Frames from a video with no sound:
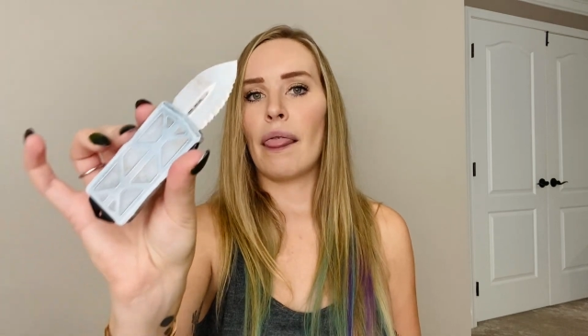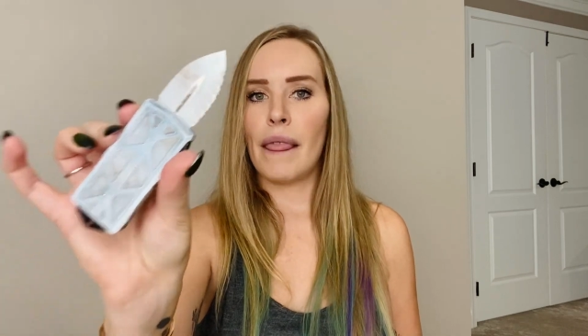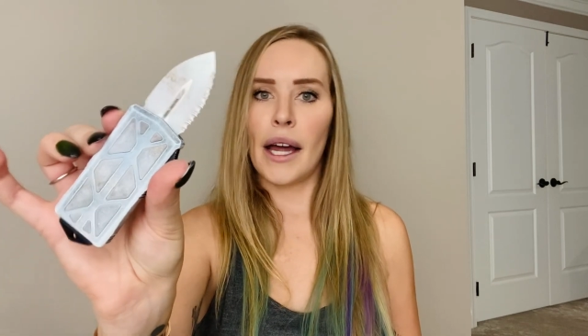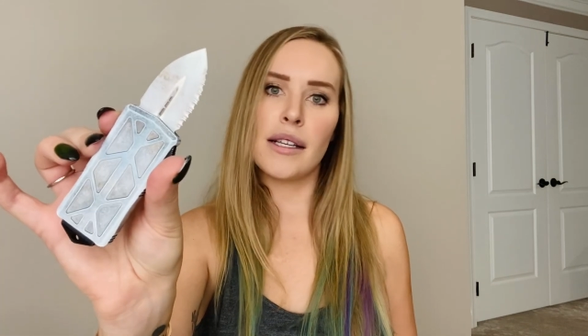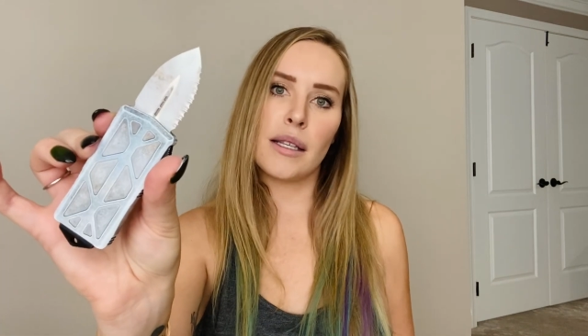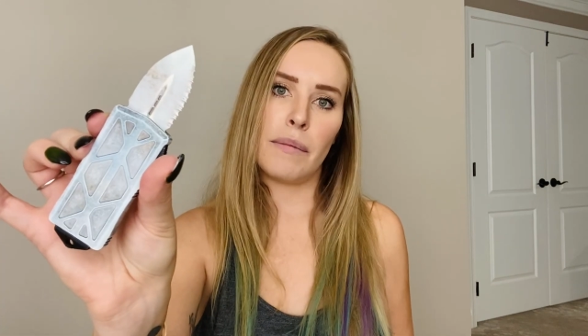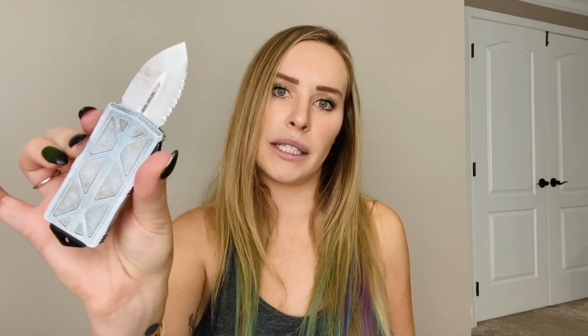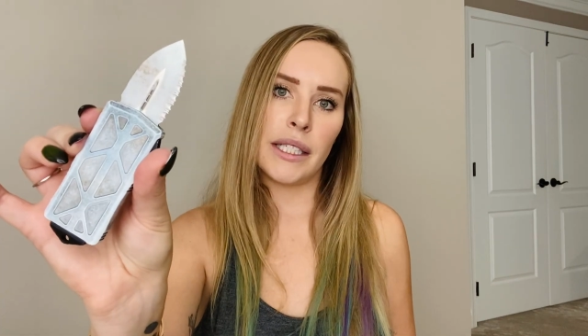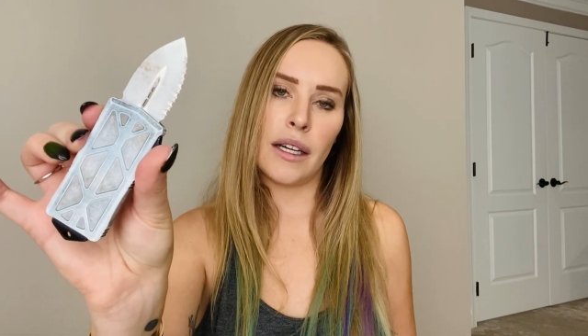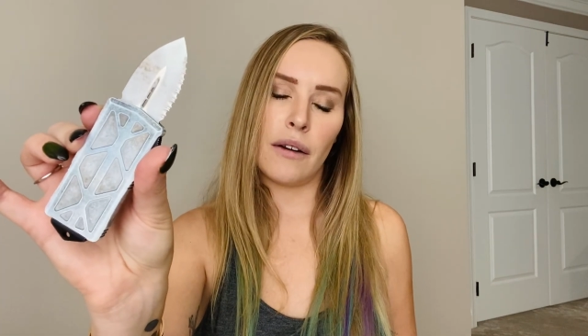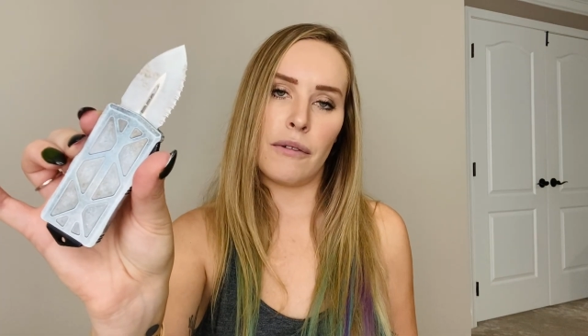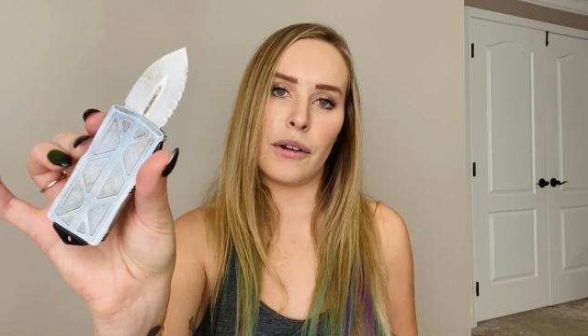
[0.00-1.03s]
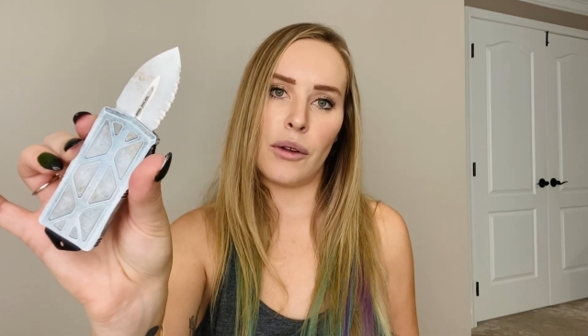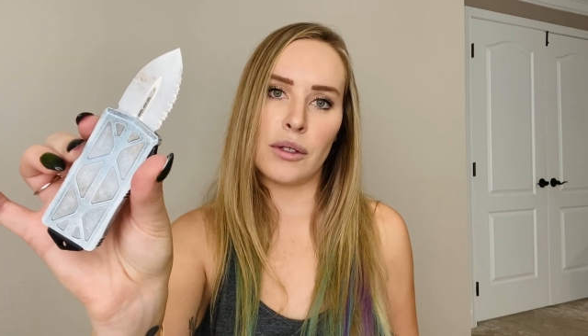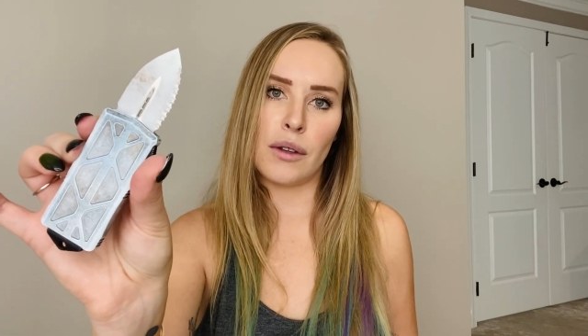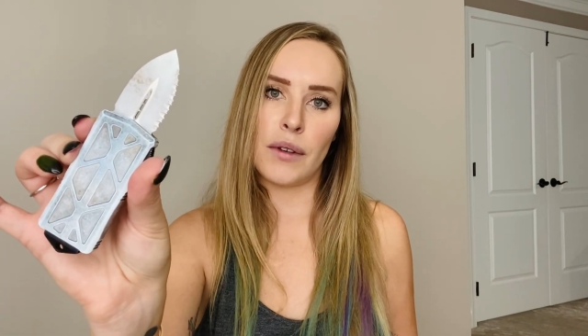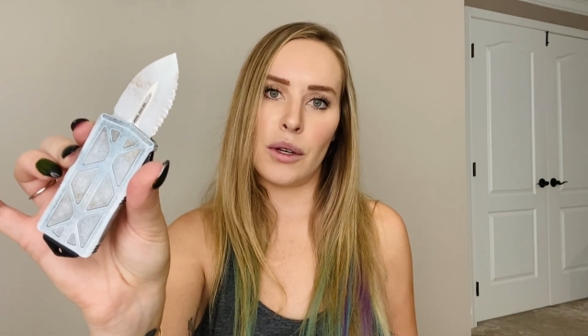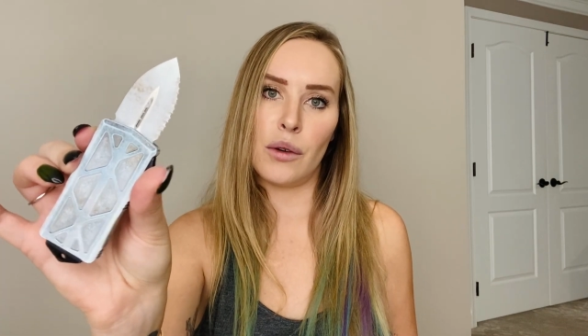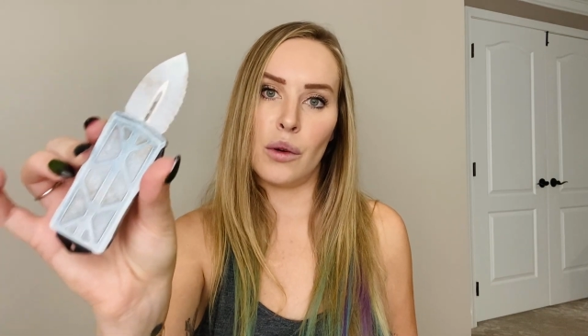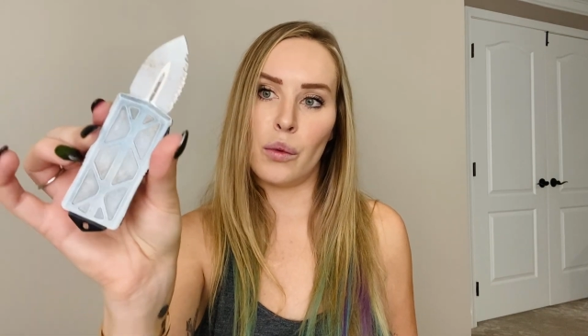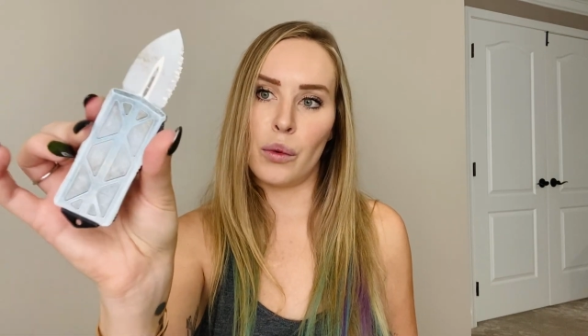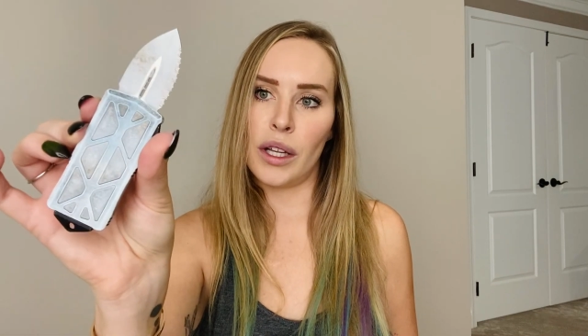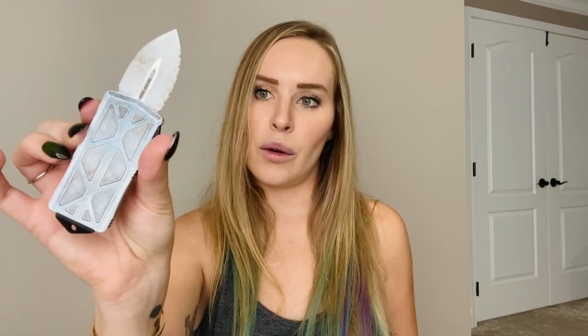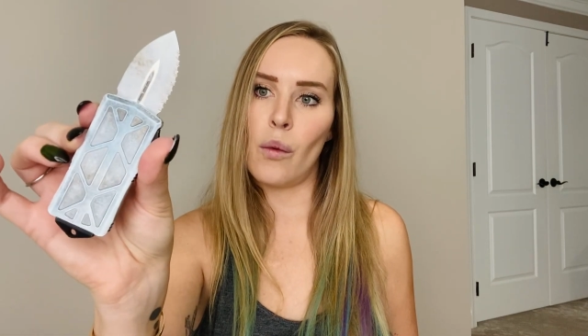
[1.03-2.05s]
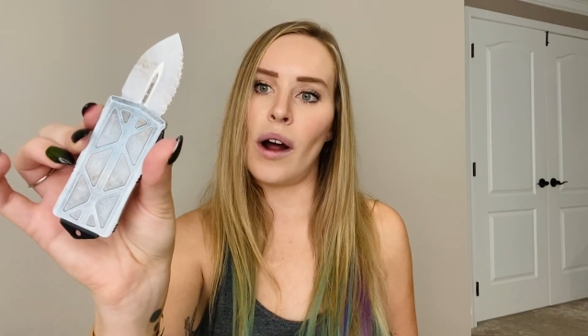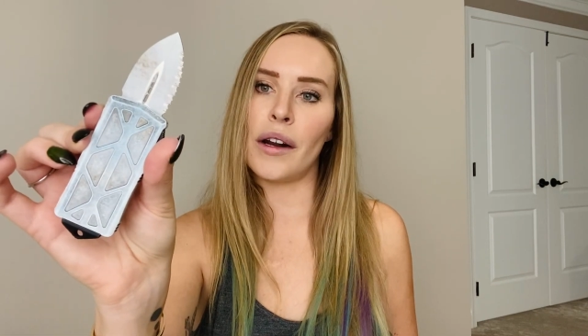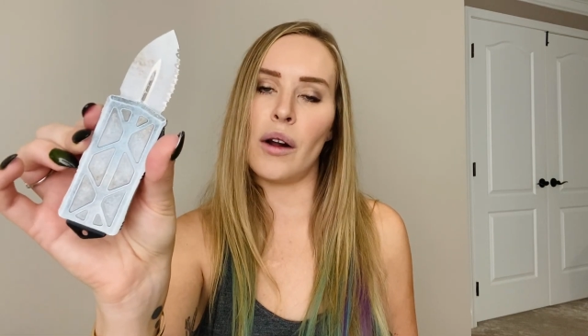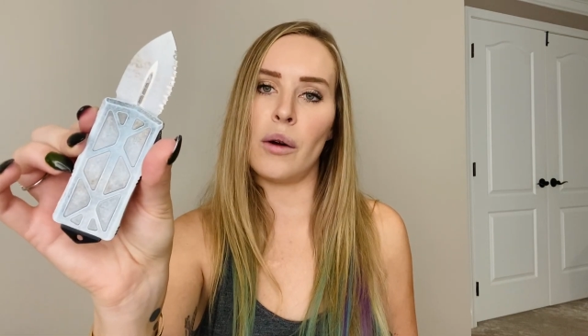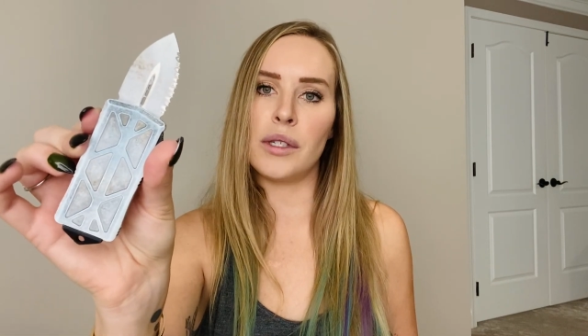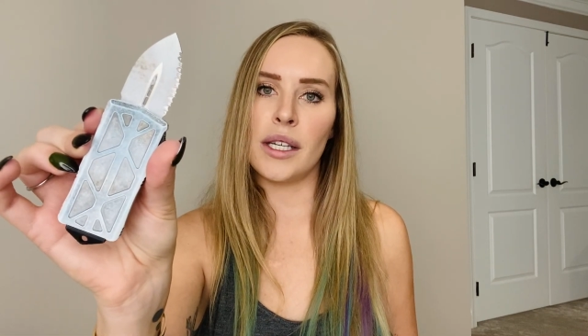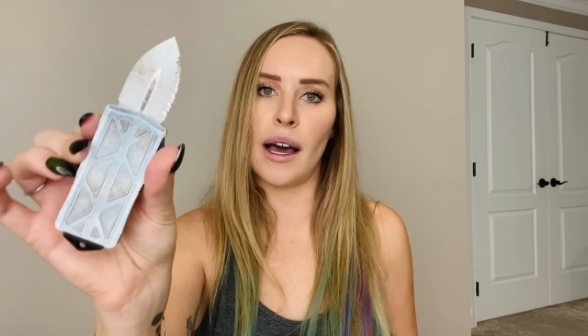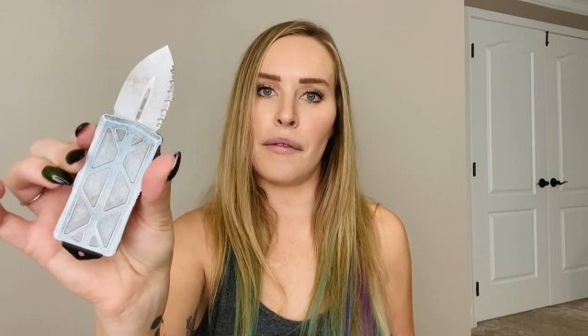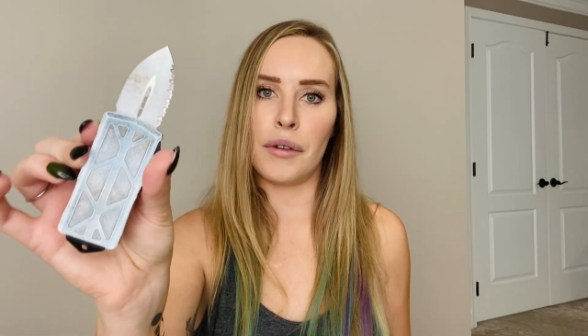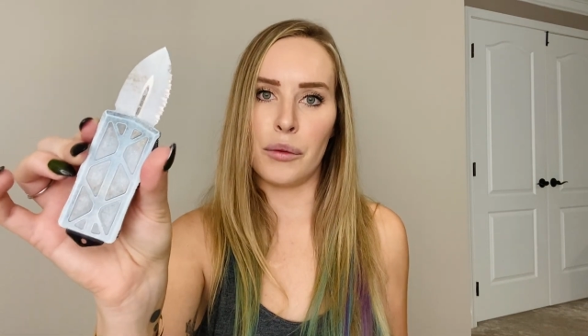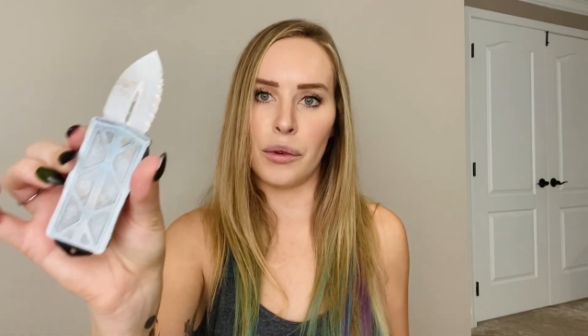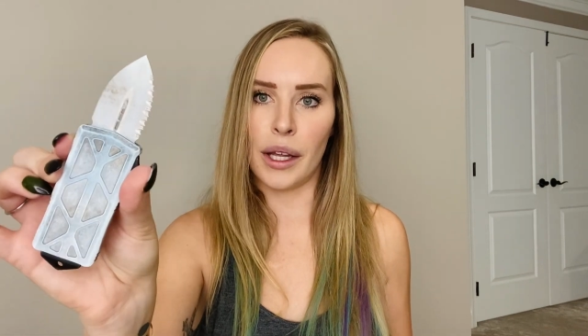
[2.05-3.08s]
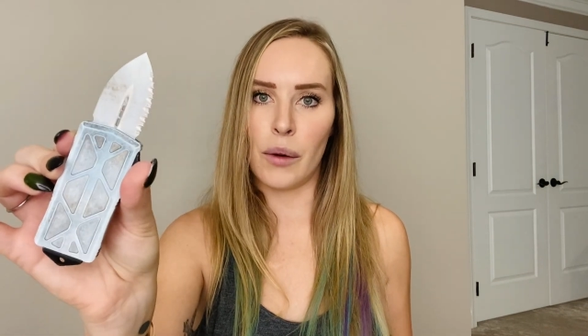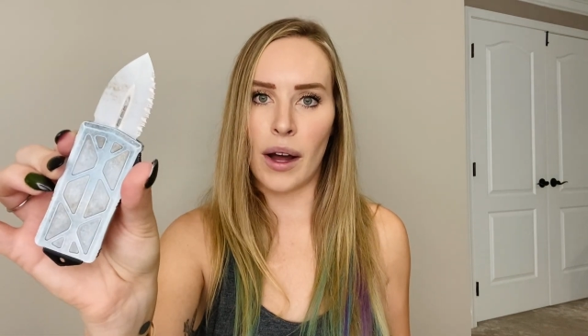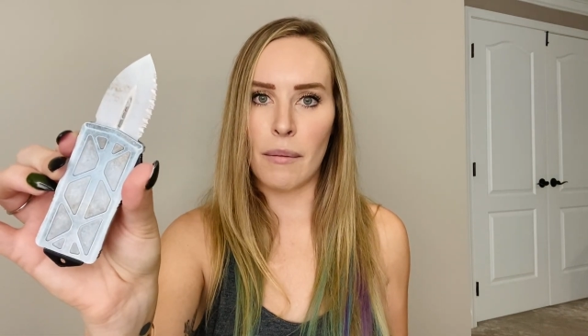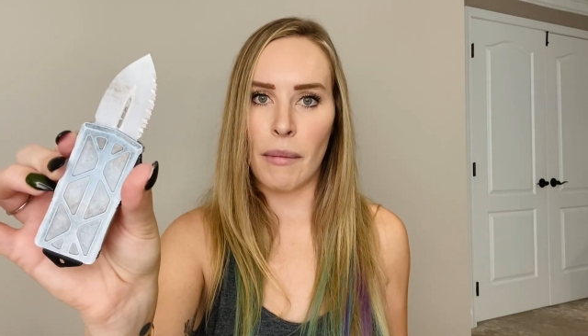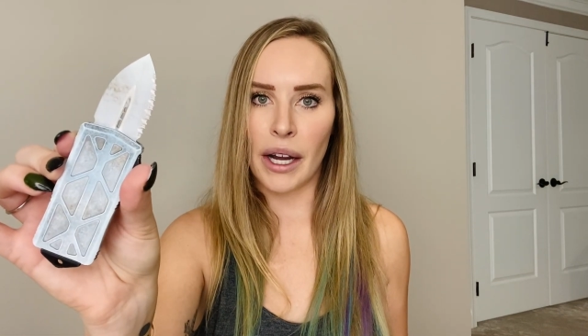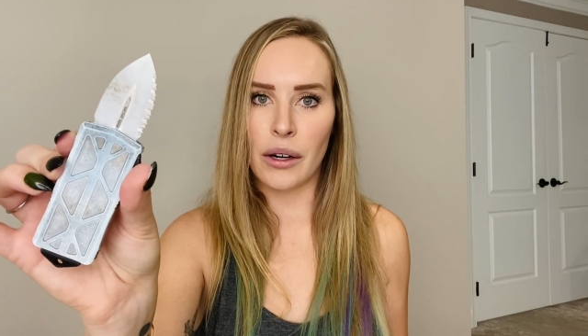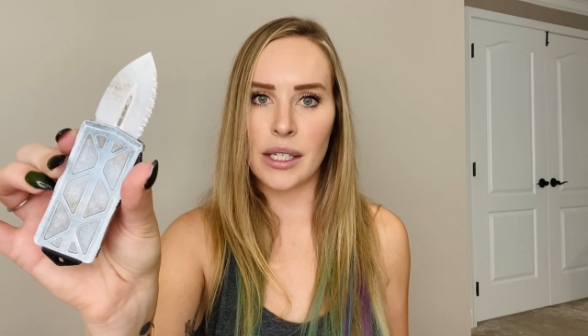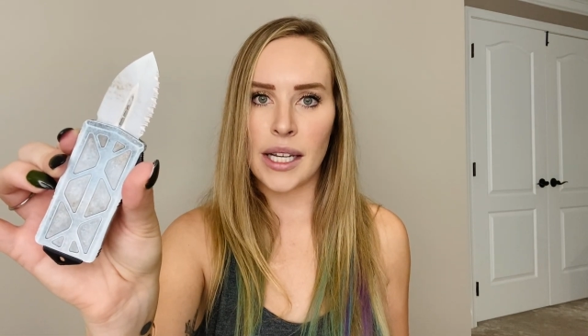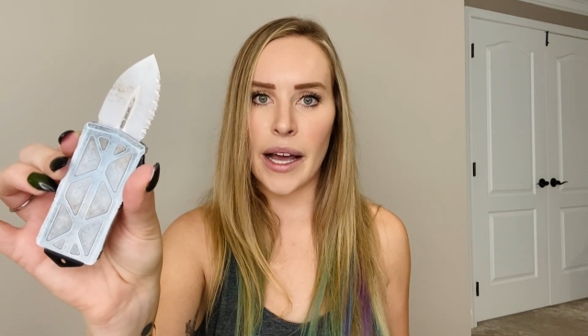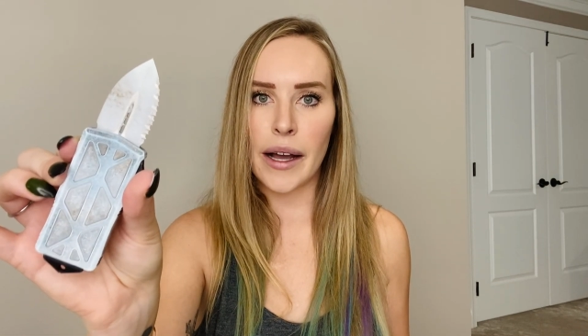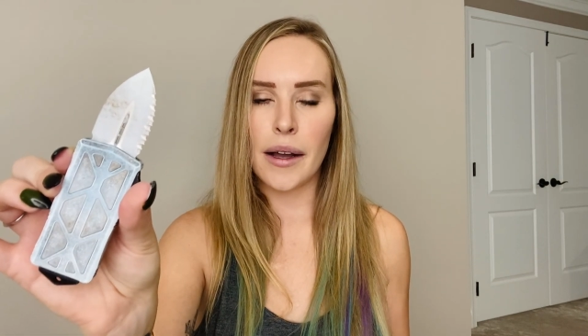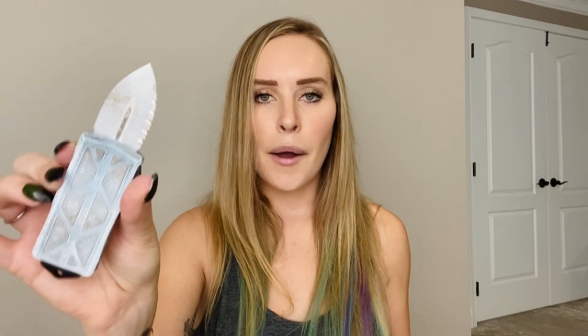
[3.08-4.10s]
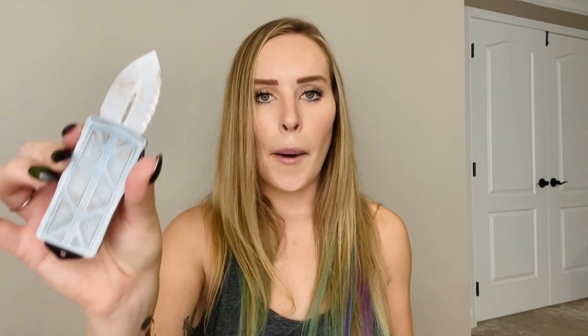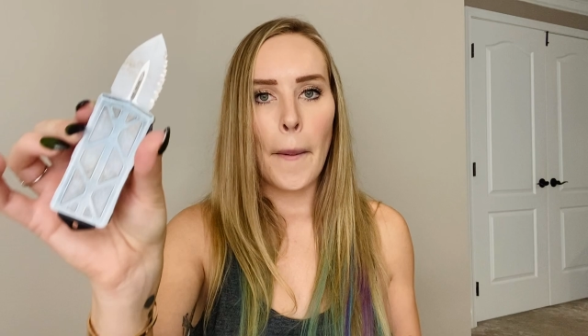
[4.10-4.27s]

that is a big deal for those of you who really want an OTF and really want a Microtech,